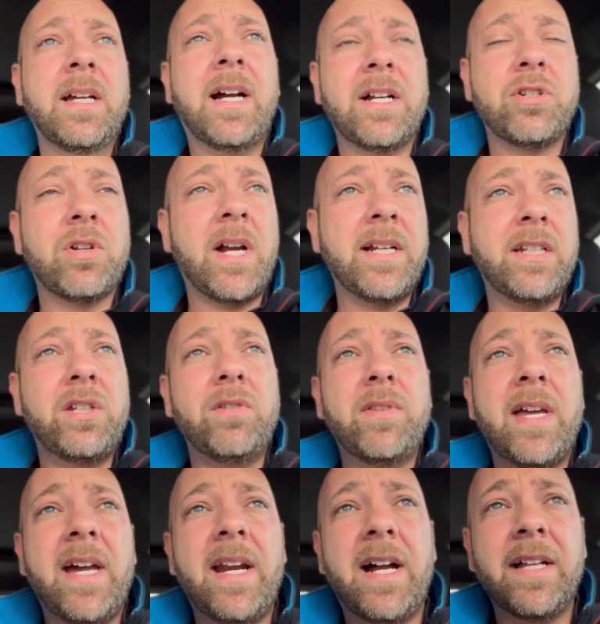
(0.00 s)
I tried to do
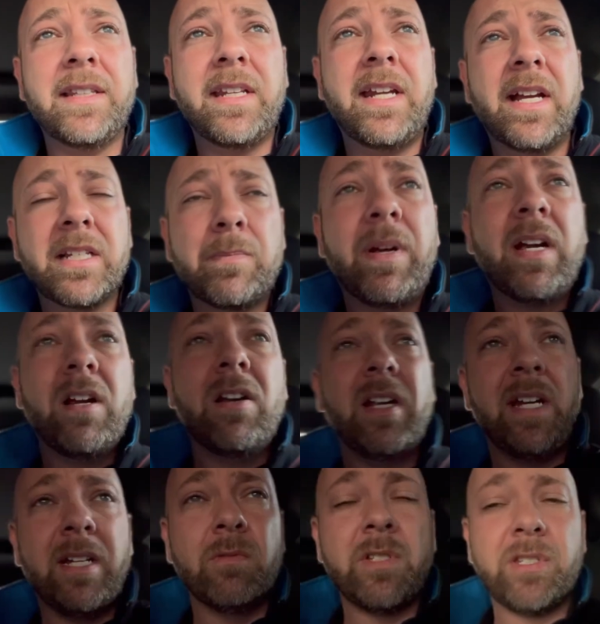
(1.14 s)
that on the next pair,
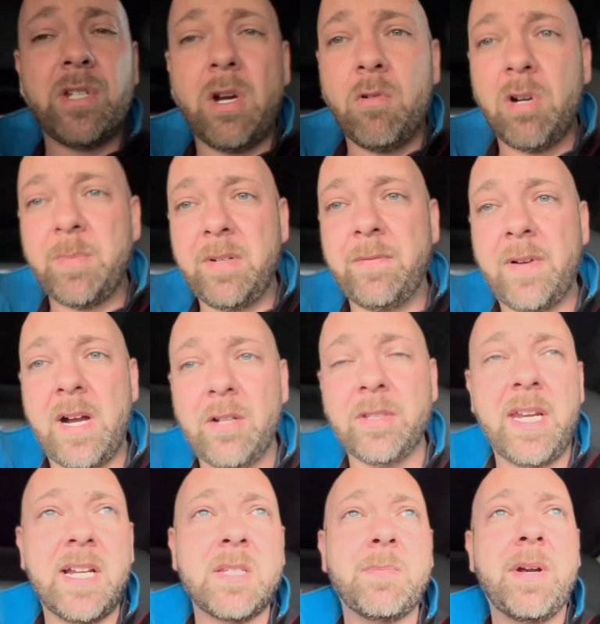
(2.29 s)
and it was nowhere to be found. The
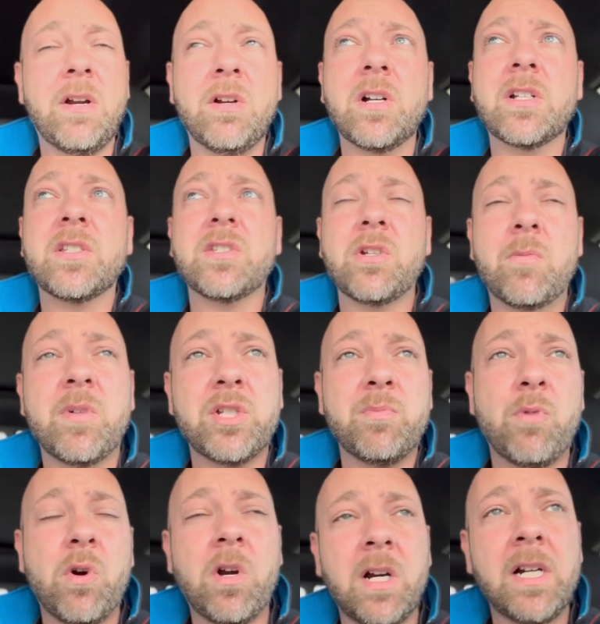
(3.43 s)
next pair hooked so much
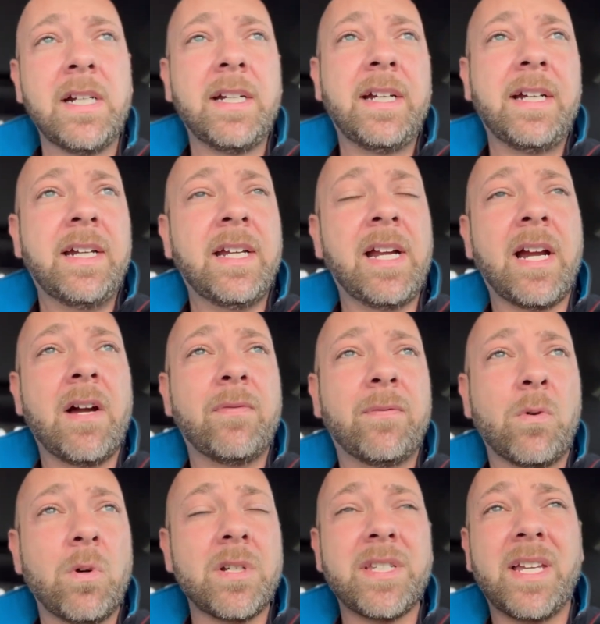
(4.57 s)
more, and I got
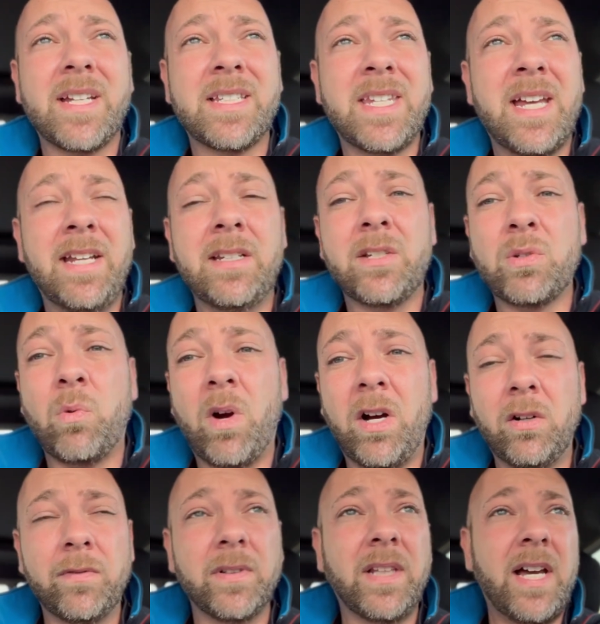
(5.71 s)
forced like 10 to
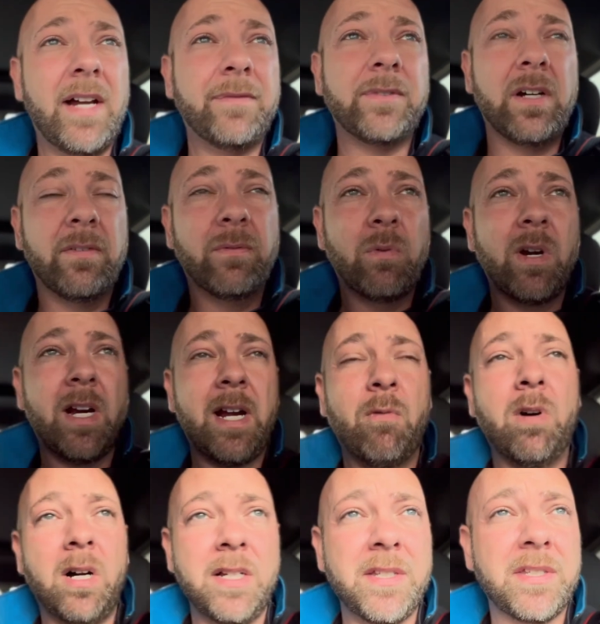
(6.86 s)
12 left of where I
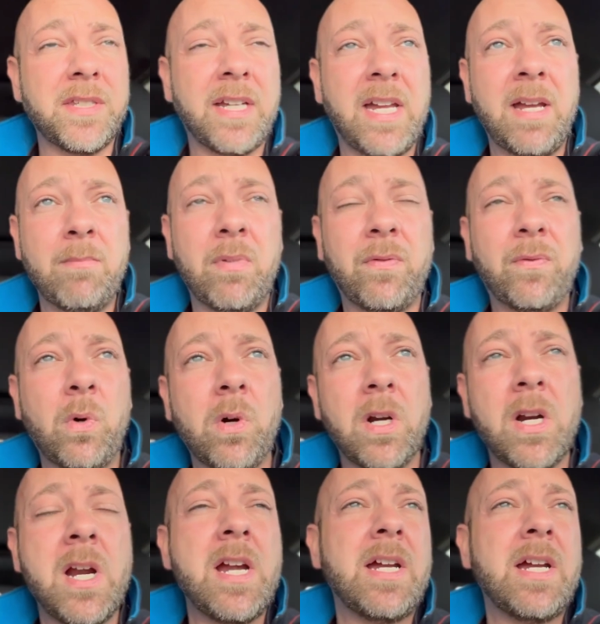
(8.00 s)
was the game before.